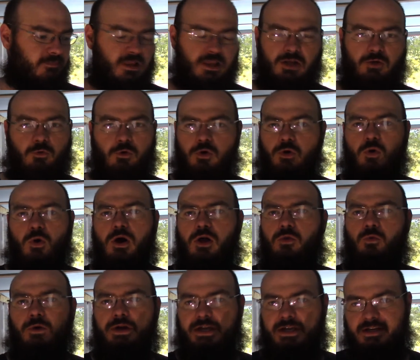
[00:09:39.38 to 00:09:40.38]
I won't go all
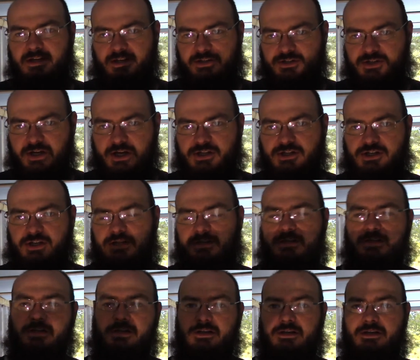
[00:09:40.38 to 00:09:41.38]
the way in to touch it,
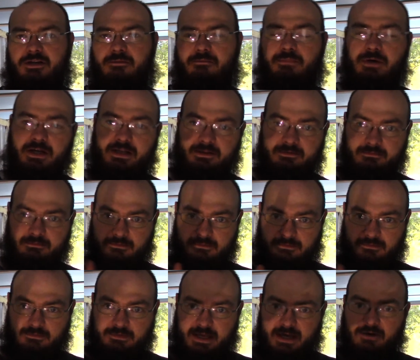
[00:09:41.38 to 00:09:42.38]
but
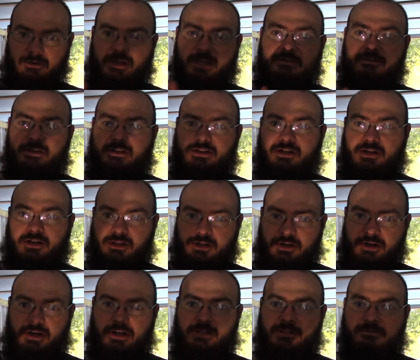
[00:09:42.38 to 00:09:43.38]
that'll give it the
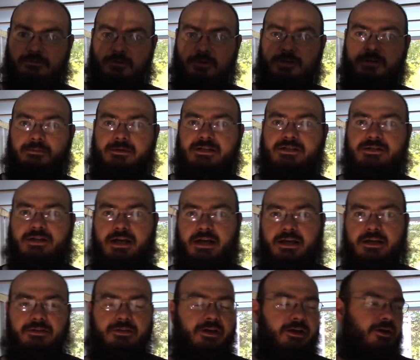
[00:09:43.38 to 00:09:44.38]
clearance for it to be set
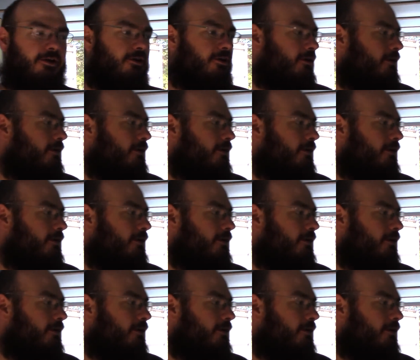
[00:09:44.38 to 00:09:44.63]
in there.